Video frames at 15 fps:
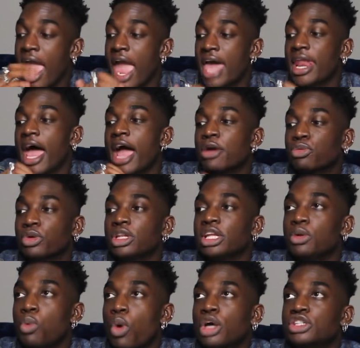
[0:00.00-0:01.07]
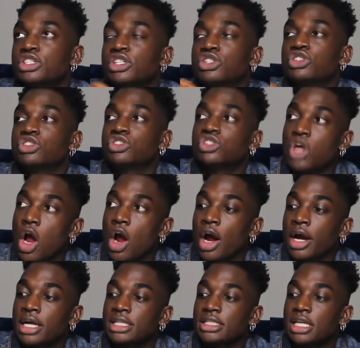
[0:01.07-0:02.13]
And I really want to
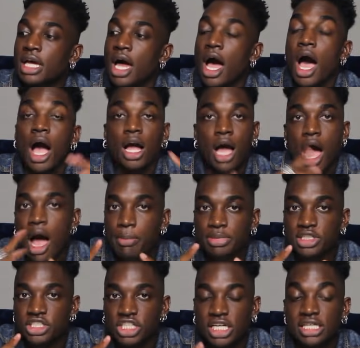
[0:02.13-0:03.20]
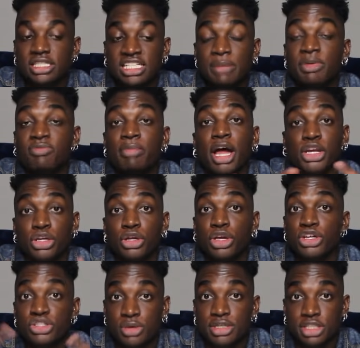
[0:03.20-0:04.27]
start accomplishing some of my New
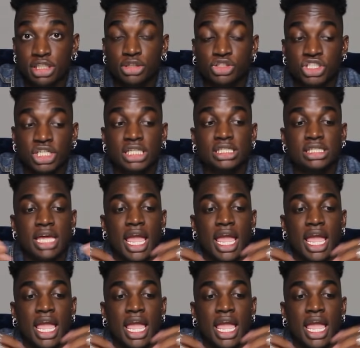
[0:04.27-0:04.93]
Year's resolutions.